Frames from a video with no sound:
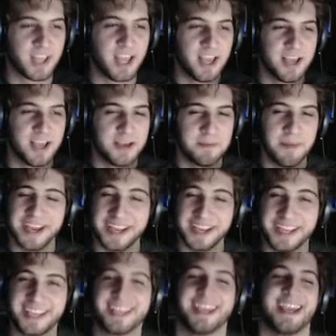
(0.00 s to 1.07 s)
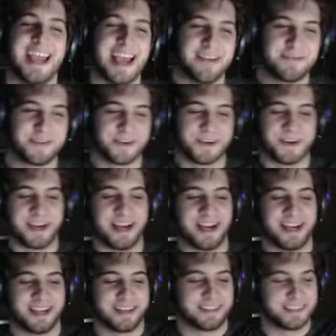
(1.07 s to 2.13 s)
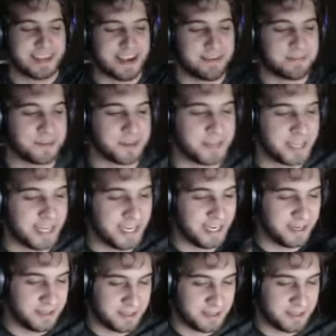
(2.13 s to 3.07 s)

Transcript: Mike, after he